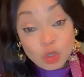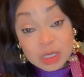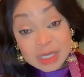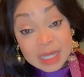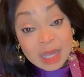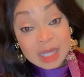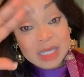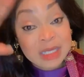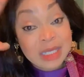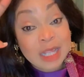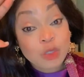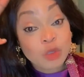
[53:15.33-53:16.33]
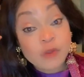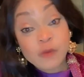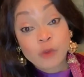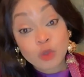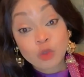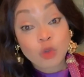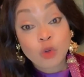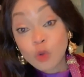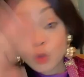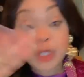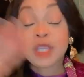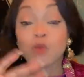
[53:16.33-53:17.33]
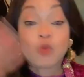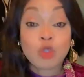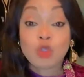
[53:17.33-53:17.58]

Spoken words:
was either doing fraud or cocaine,